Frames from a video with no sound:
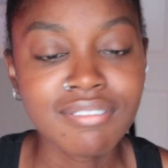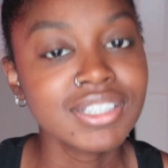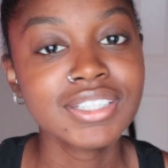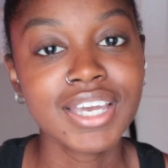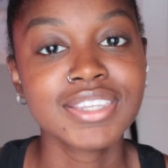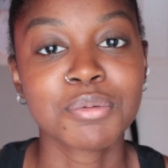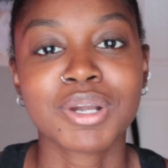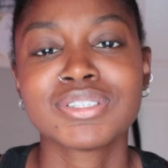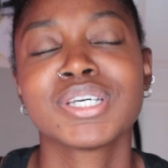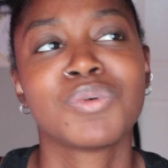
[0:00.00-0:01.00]
I really like them,
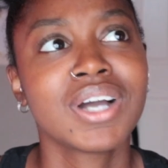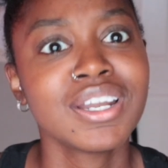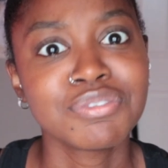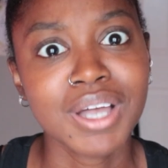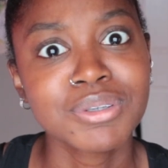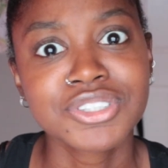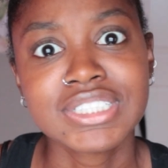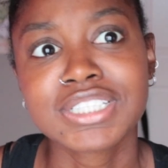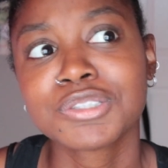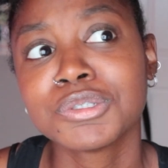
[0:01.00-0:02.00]
and I was like, what kind of flowers are
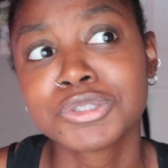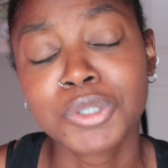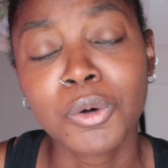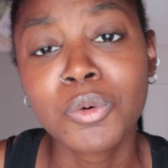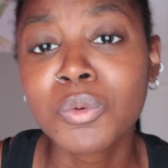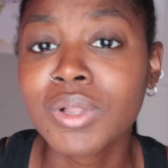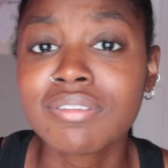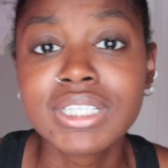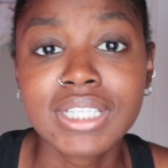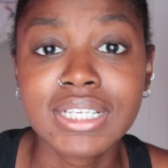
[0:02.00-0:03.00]
these? Like, they're so cool, I
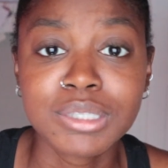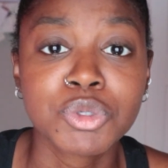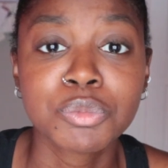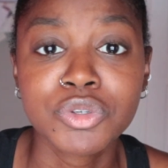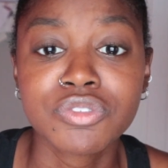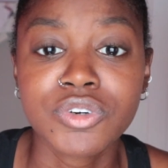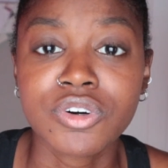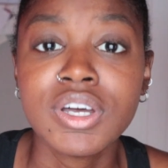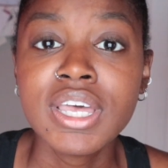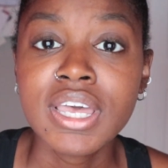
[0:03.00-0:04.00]
really like them, they're beautiful.
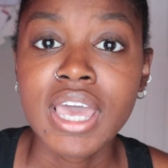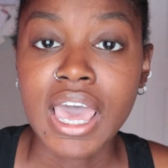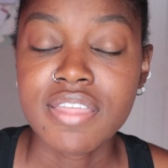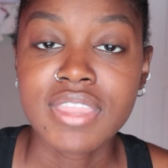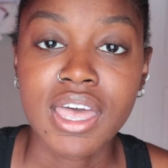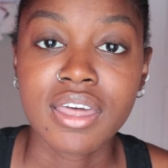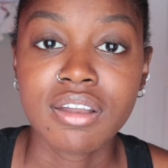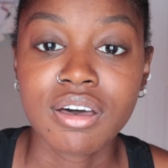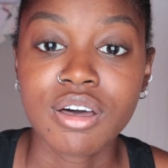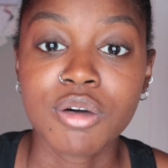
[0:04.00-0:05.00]
And
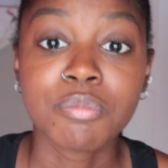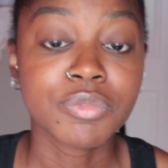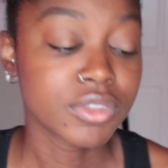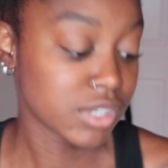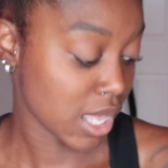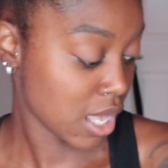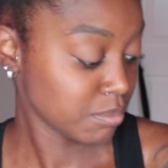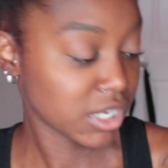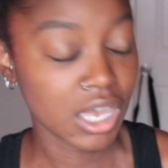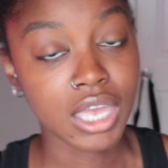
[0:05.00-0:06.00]
then um, the
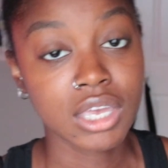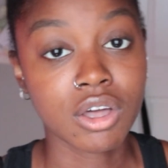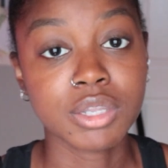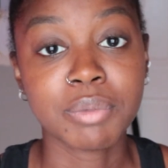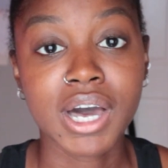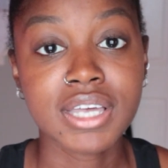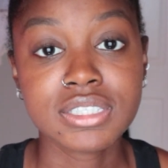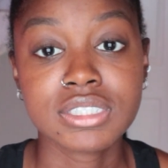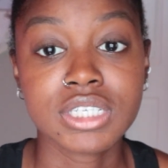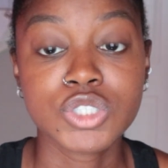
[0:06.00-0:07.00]
M K on the
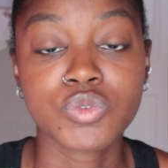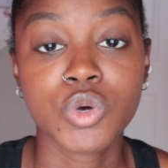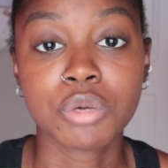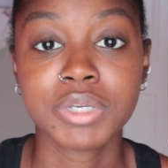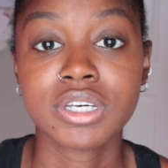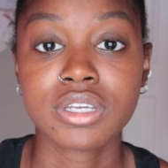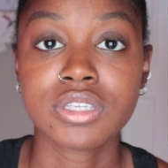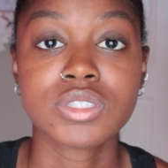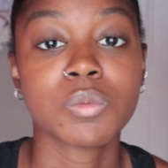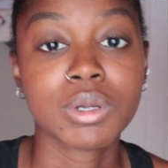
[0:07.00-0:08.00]
pot stands for,
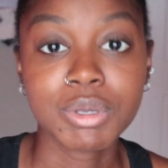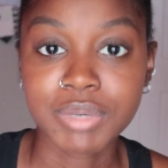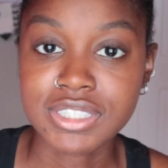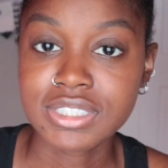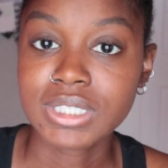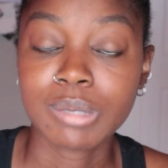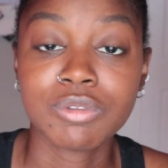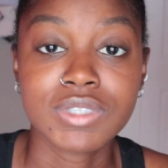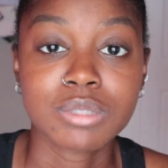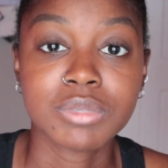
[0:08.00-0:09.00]
because one of my besties came
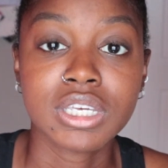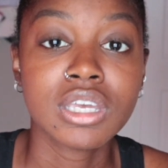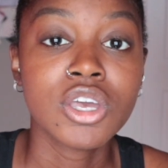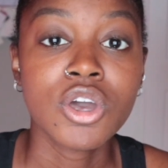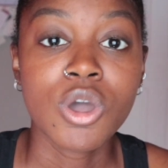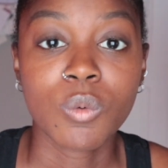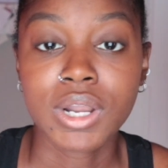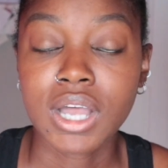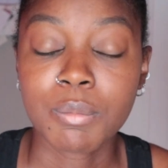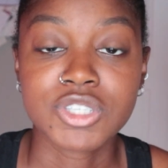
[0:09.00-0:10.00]
to visit me
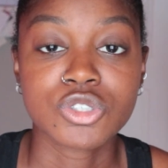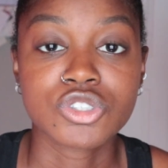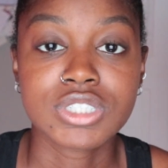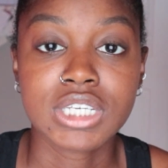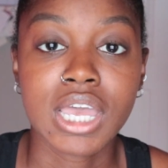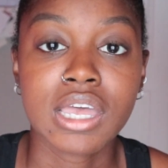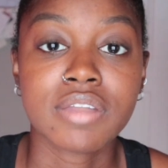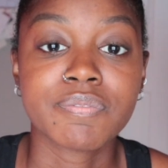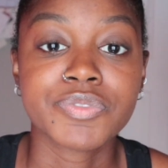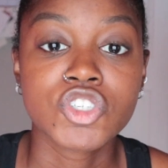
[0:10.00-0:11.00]
when I got my surgery,
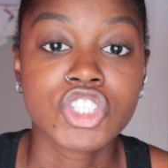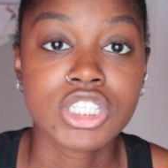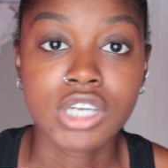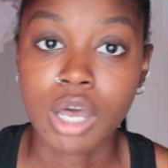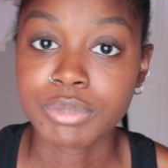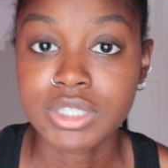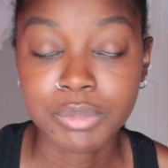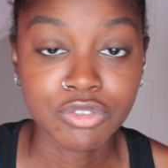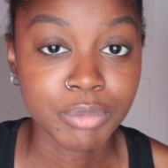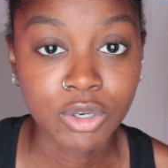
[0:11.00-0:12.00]
and she got me
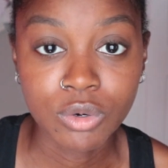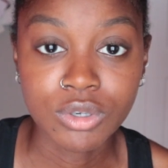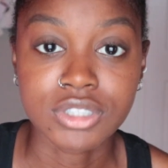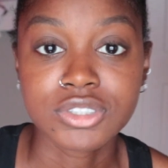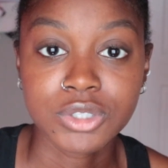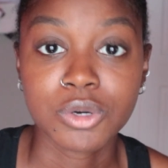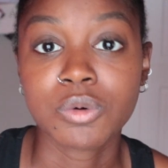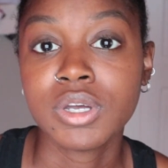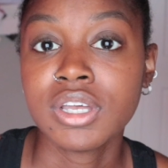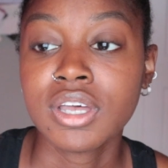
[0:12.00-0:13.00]
something from Eye of Horus.
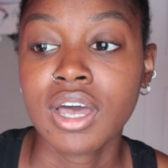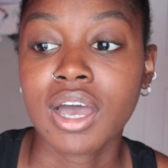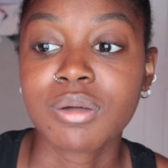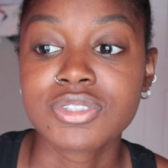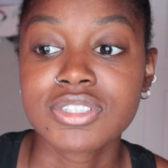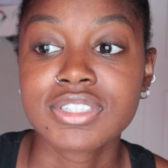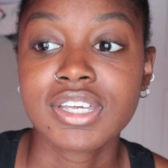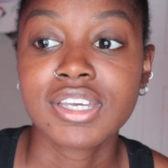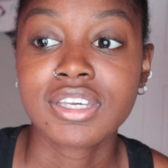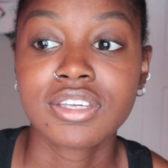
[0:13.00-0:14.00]
So I was just
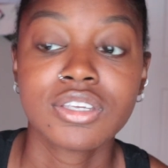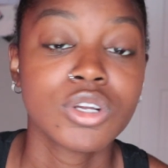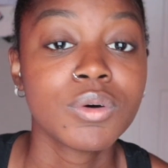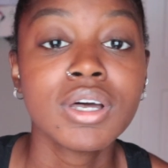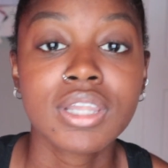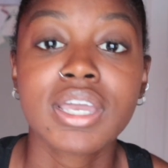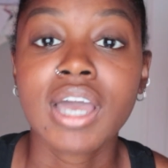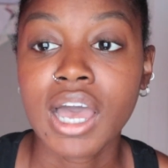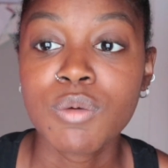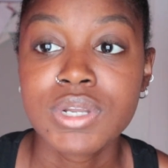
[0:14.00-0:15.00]
like, you know what?
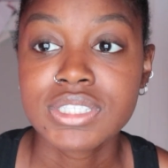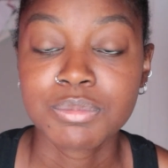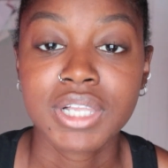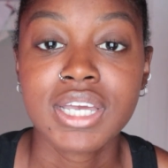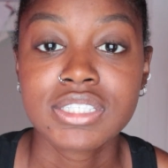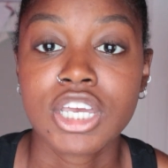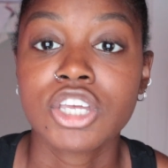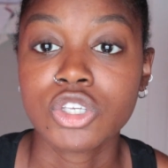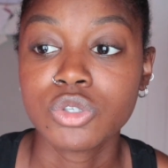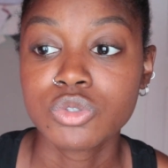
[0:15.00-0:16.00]
Like, I want to symbolize
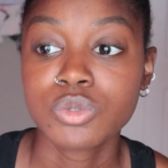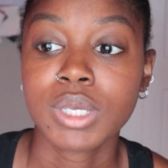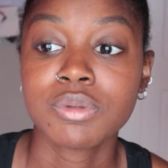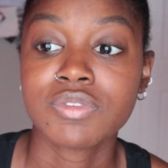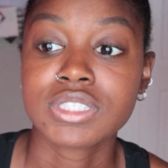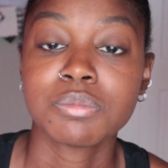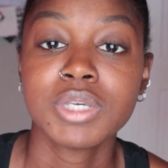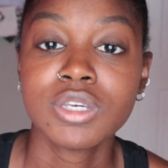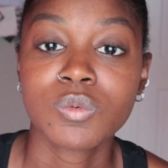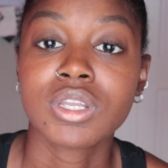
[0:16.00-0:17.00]
that you came to visit
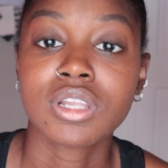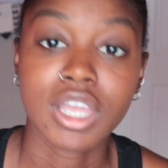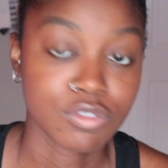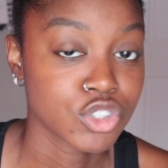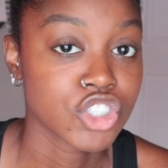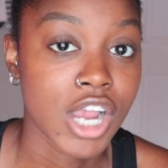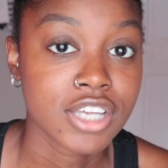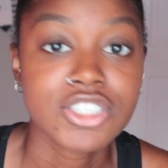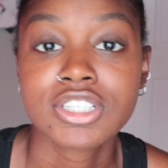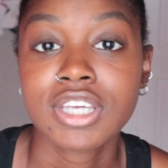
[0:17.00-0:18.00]
me when life was
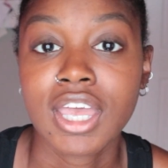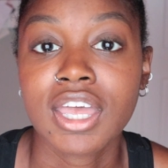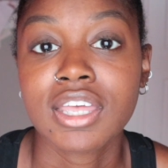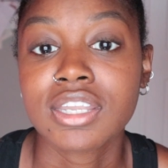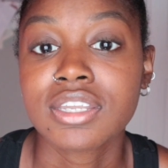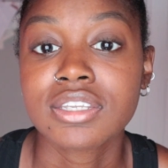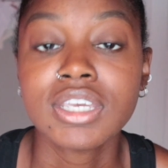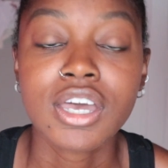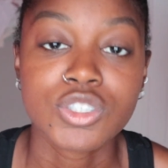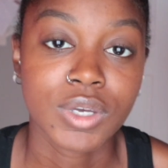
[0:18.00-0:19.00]
trash. And
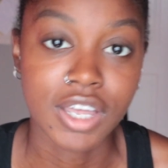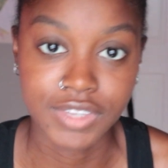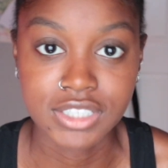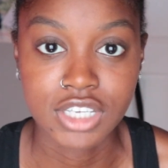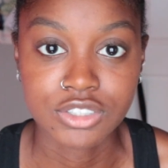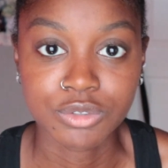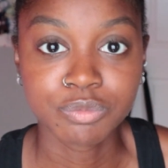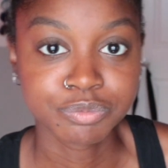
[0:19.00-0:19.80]
yeah, so I got that tattoo.